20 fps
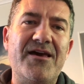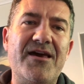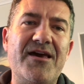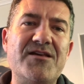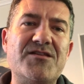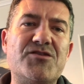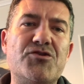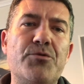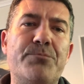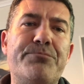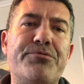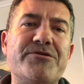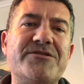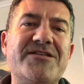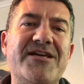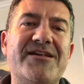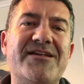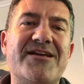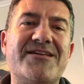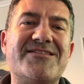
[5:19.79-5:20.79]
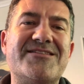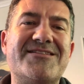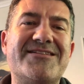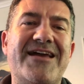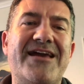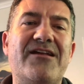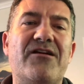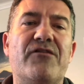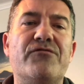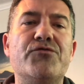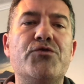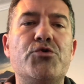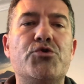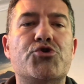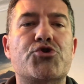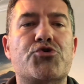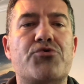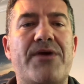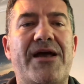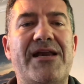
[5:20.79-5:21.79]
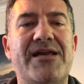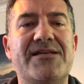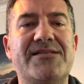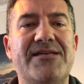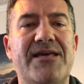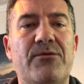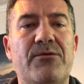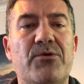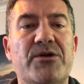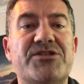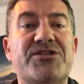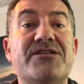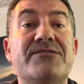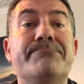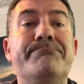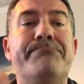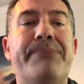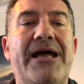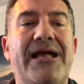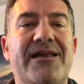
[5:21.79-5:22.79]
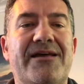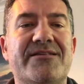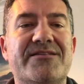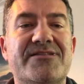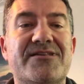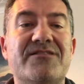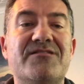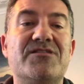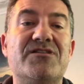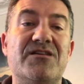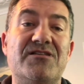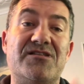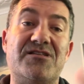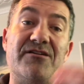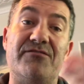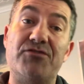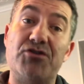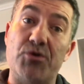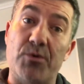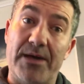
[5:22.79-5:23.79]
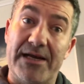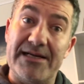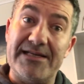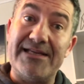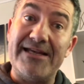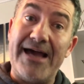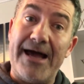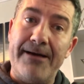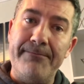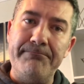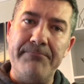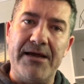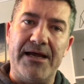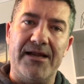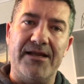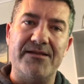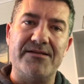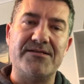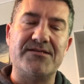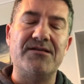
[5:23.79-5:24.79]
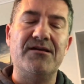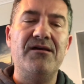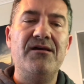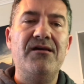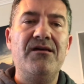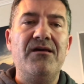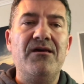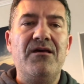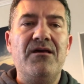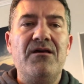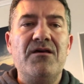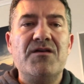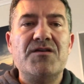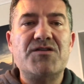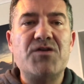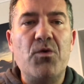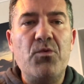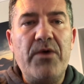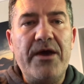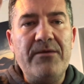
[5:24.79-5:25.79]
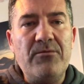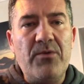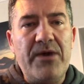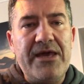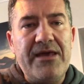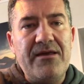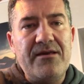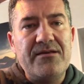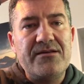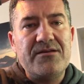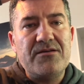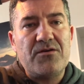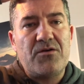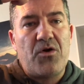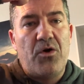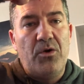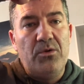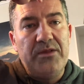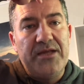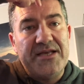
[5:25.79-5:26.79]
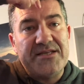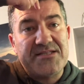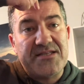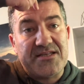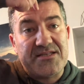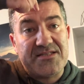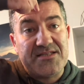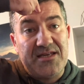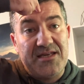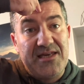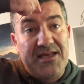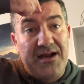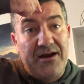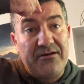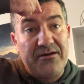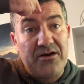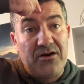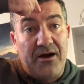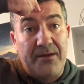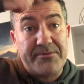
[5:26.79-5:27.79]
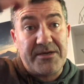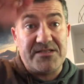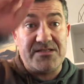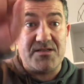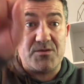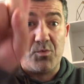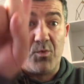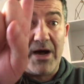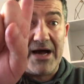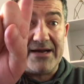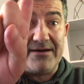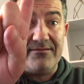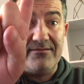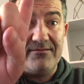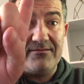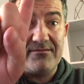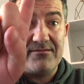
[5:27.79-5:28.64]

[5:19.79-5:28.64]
is to present a state of neutrality, which is balance and instead of duality, unbalance. So when we call this a singularity eye because it's one,